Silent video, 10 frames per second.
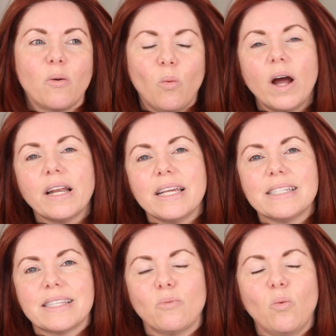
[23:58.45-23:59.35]
what
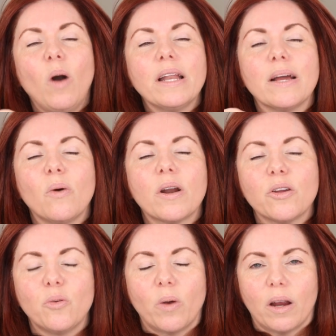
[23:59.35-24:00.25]
are
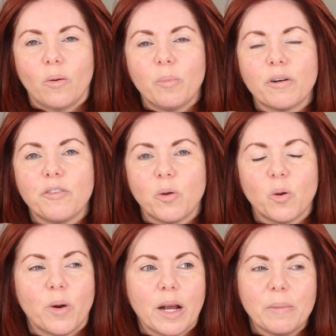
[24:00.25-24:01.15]
you wearing? What perfume are you
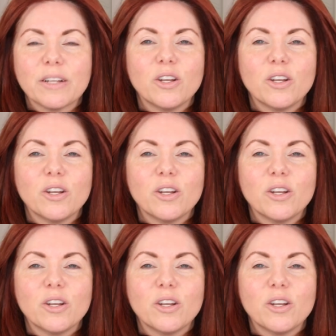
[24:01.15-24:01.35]
wearing? I'm like,